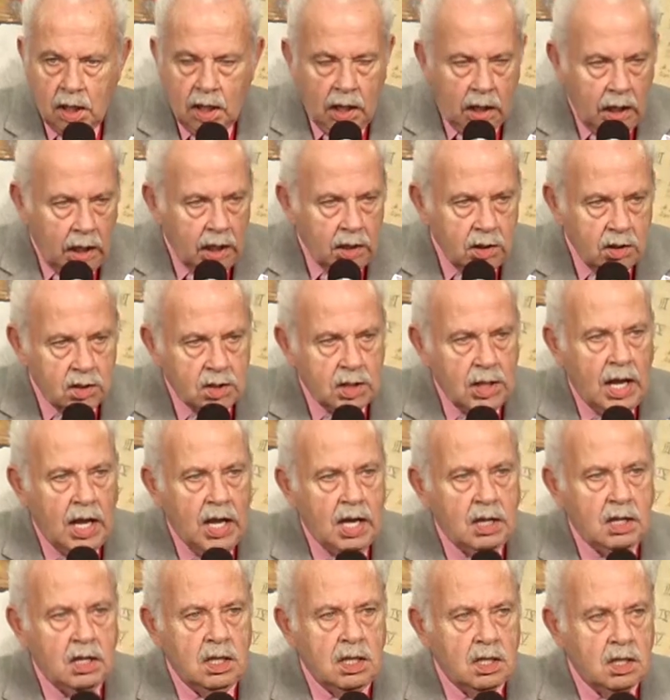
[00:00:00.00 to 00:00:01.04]
Each day
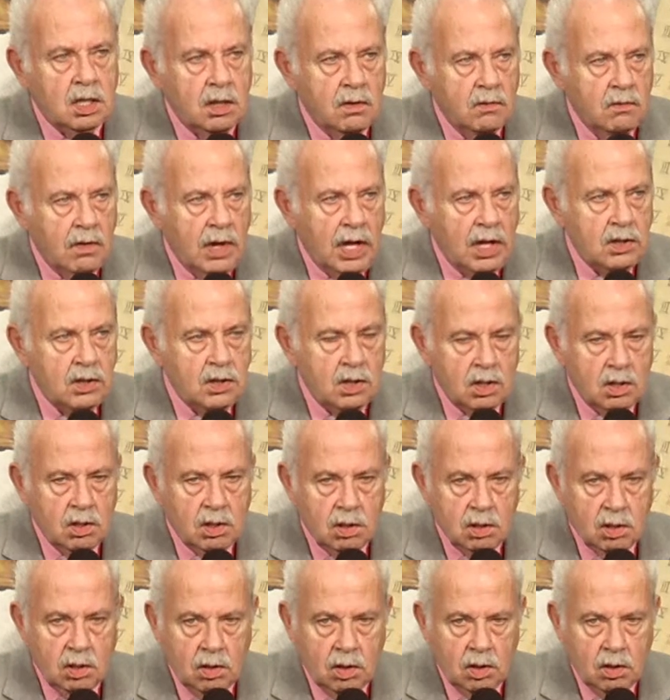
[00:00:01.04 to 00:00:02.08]
at this convention,
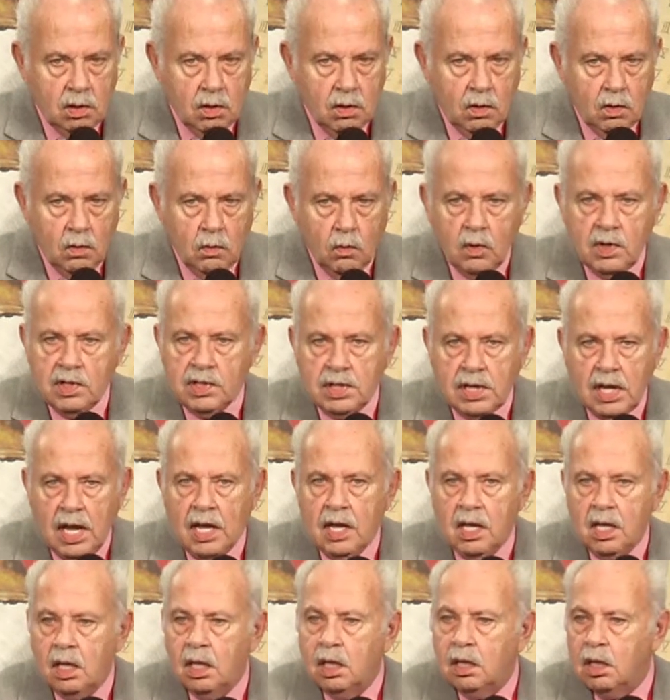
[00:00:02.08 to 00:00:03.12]
we
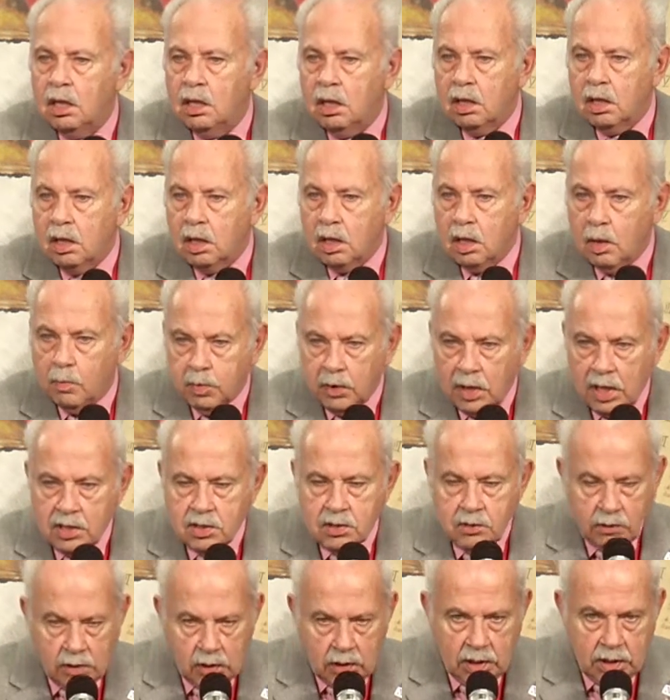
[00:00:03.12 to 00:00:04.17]
say the Pledge
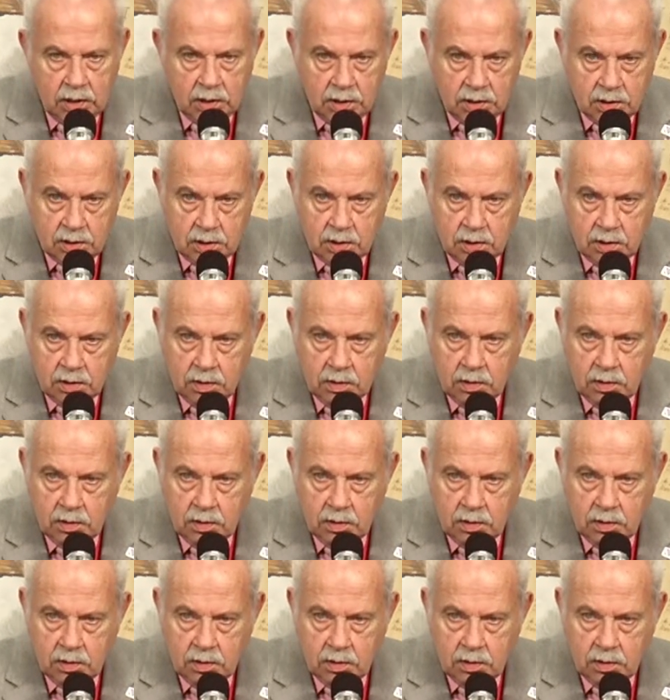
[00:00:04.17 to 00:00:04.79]
of Allegiance.